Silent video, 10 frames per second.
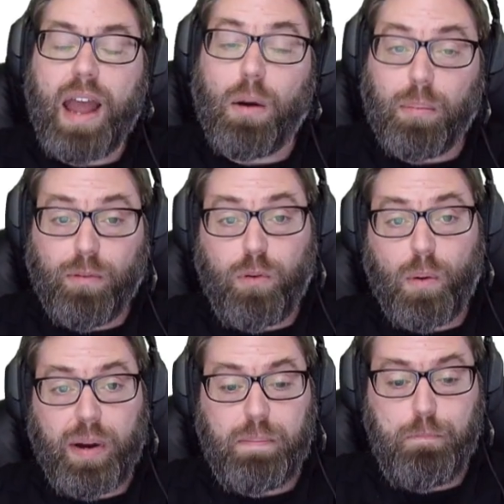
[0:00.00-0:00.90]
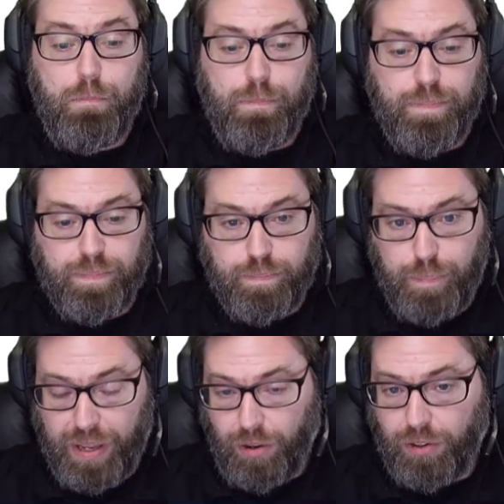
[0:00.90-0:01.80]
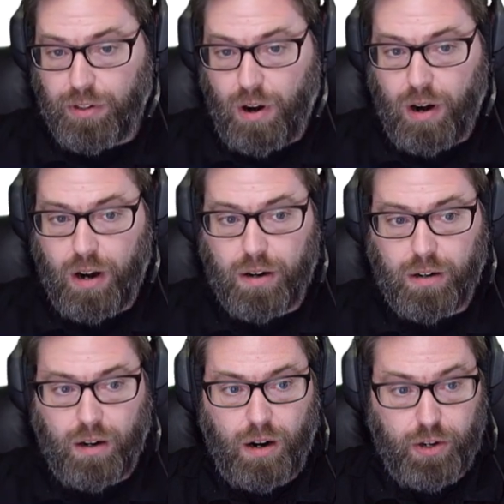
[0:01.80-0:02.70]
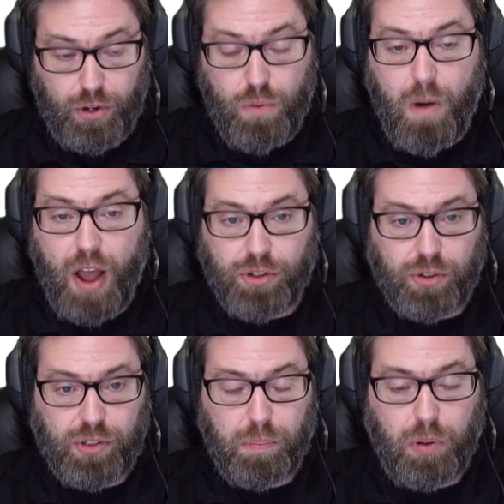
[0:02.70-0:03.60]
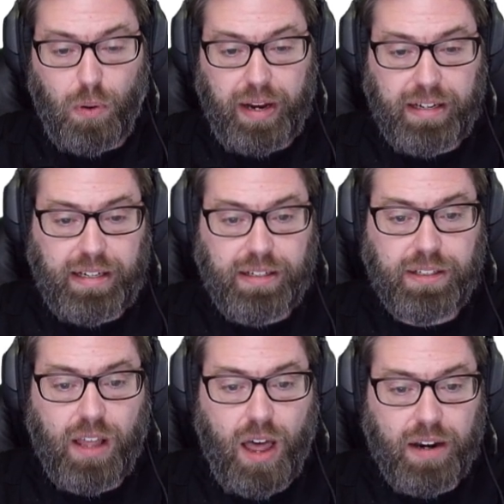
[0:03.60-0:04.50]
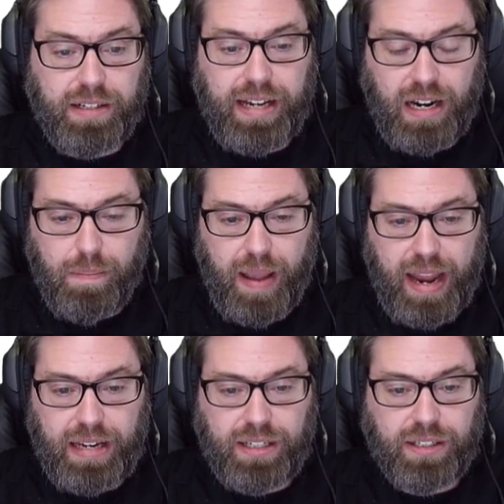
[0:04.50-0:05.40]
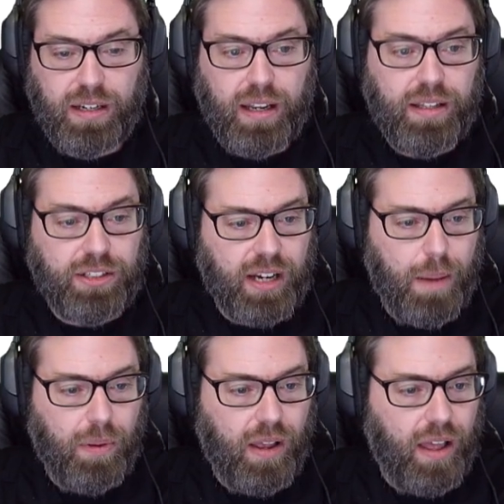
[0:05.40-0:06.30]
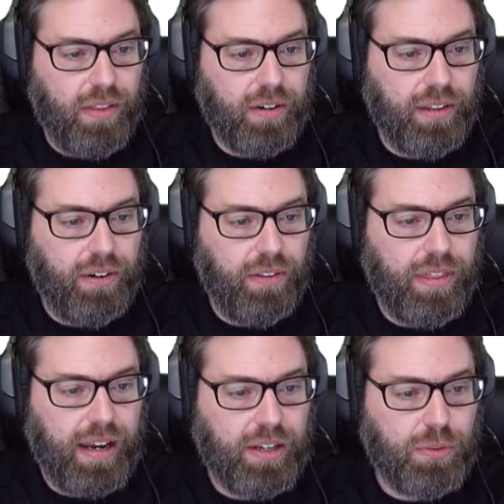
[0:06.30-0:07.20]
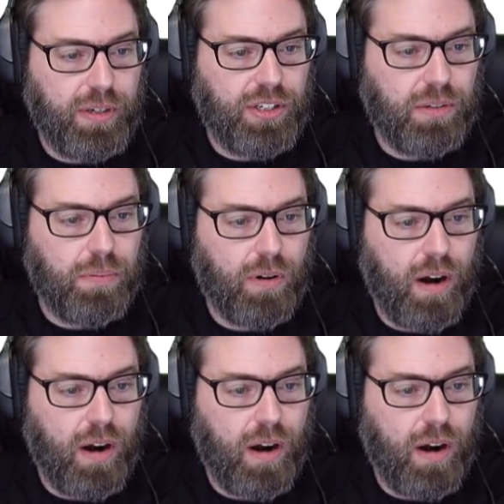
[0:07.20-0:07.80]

Now, before we build our new module and deploy it into the HANA database, there's a couple other little things we should